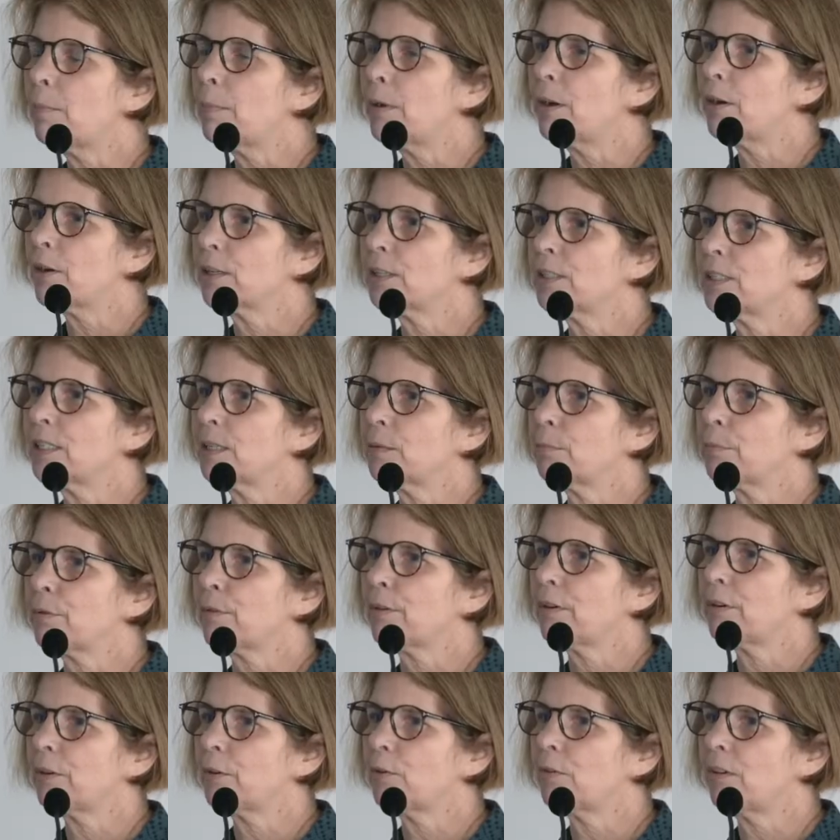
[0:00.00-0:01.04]
marketing
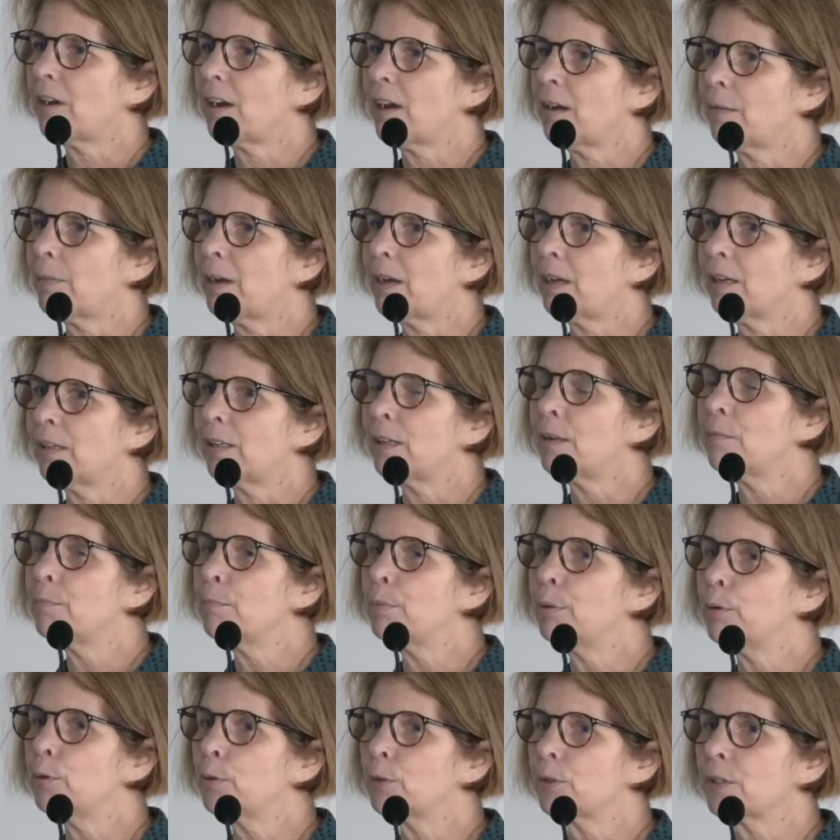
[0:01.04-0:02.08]
program, and
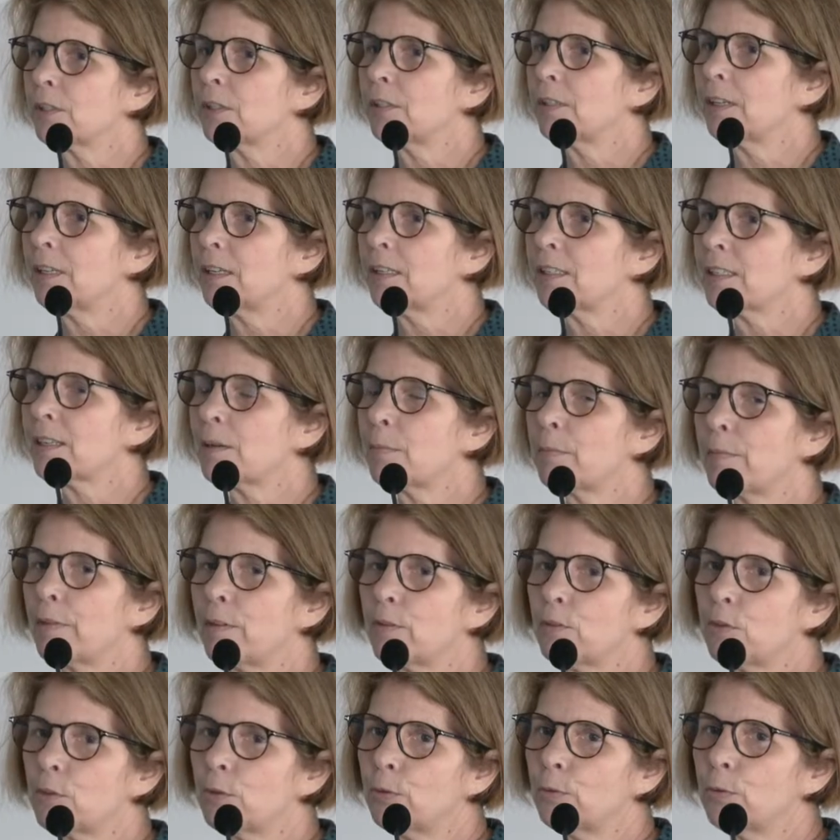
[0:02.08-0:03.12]
importantly, some of
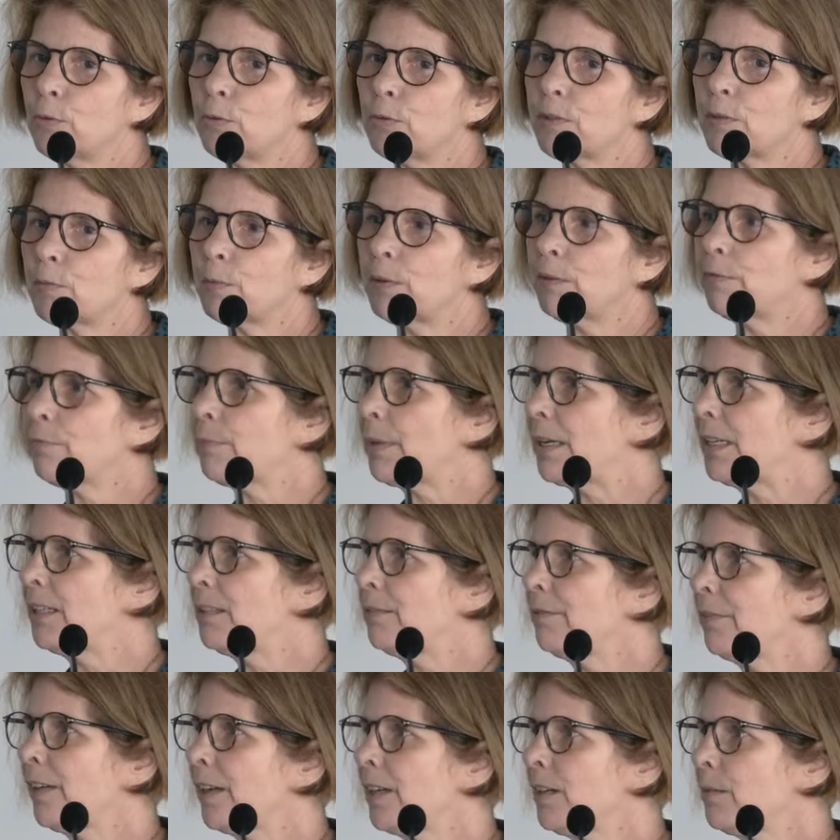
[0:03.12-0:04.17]
the tools that we've made
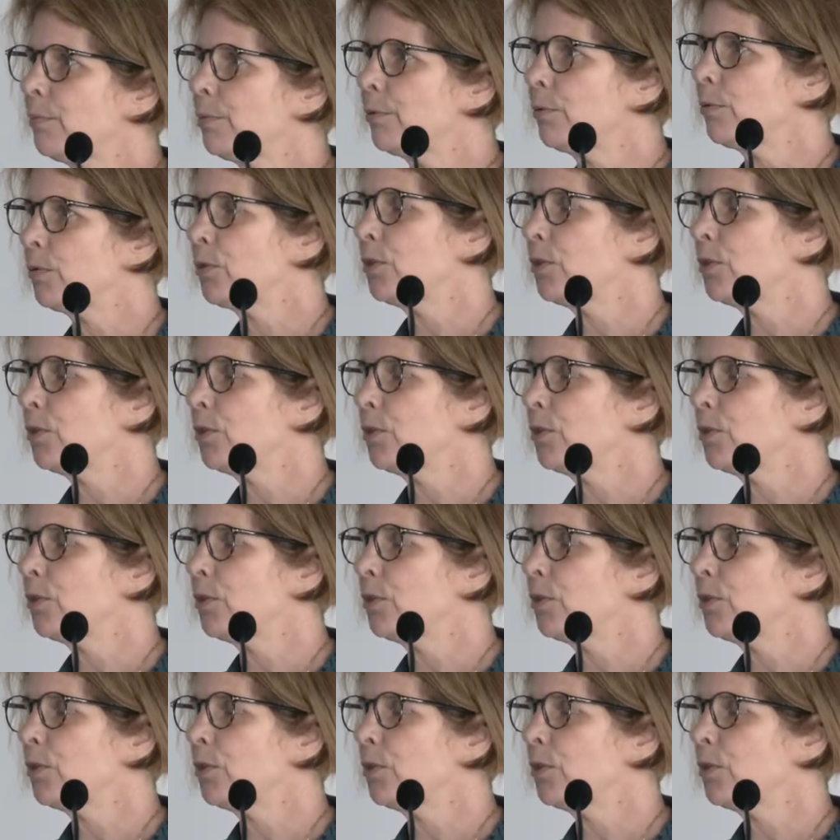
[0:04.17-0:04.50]
available